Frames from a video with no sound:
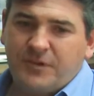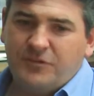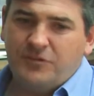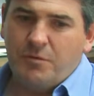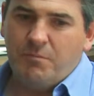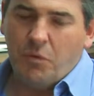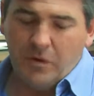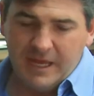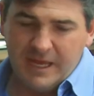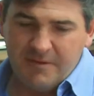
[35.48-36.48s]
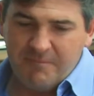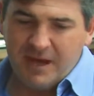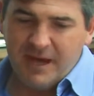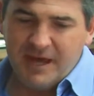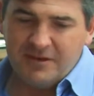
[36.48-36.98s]
So we bought him,
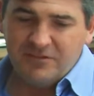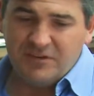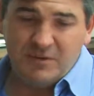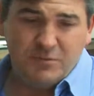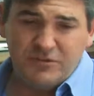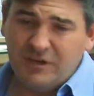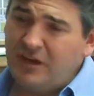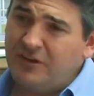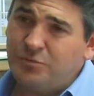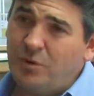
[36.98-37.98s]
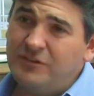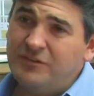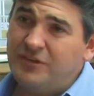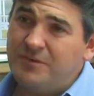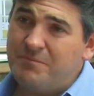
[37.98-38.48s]
and he was the last one
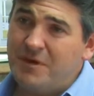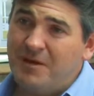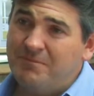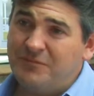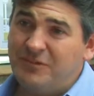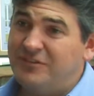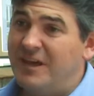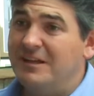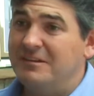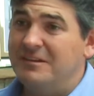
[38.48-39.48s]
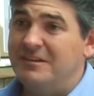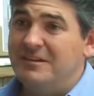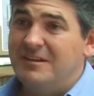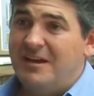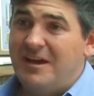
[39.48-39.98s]
to sell.
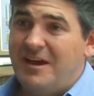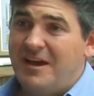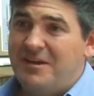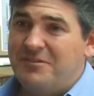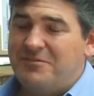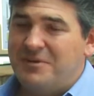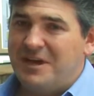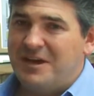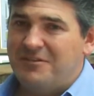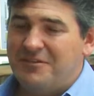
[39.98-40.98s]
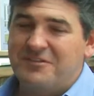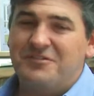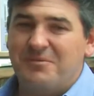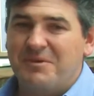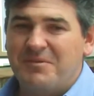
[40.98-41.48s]
And we had,
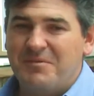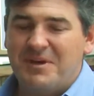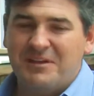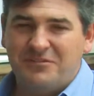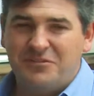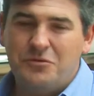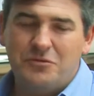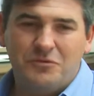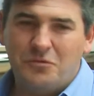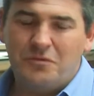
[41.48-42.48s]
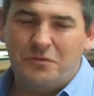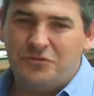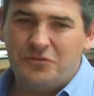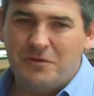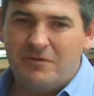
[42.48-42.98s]
interestingly, we had two. It was an awful
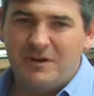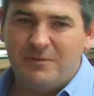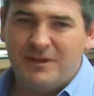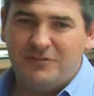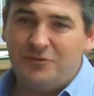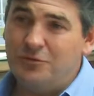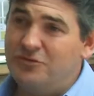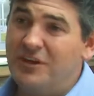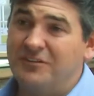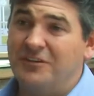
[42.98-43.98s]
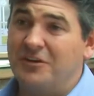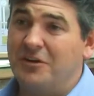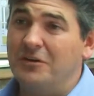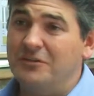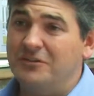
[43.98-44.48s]
story, really. We had two chestnut
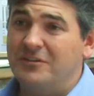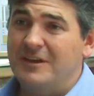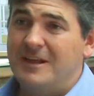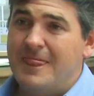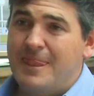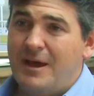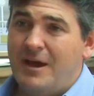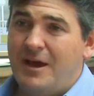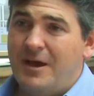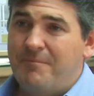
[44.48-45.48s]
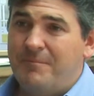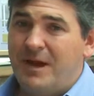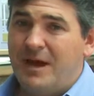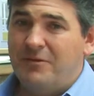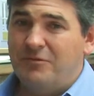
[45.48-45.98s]
colts,
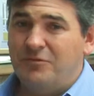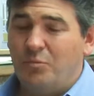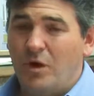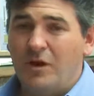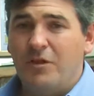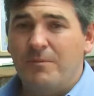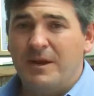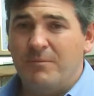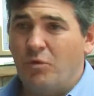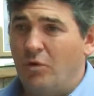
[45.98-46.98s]
and one of them had a more